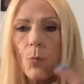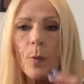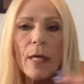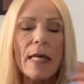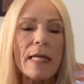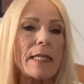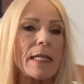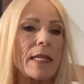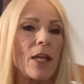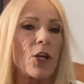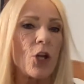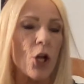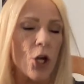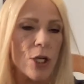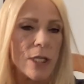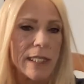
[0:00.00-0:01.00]
Because in the
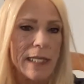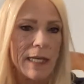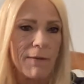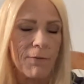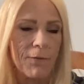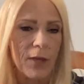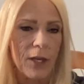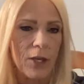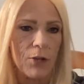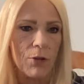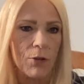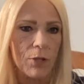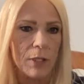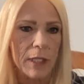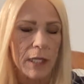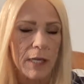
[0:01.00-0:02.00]
nursing
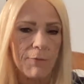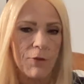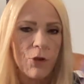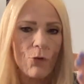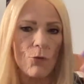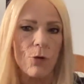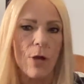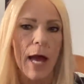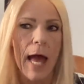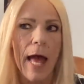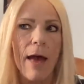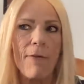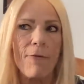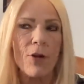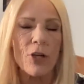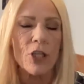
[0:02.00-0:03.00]
field, if you
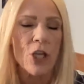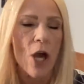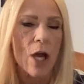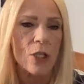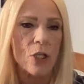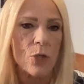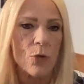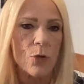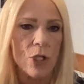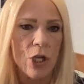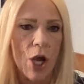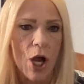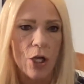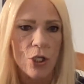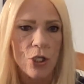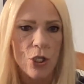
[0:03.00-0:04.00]
ever talk to a
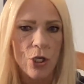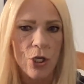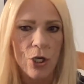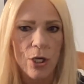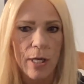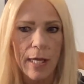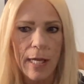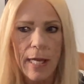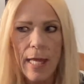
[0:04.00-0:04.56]
doctor,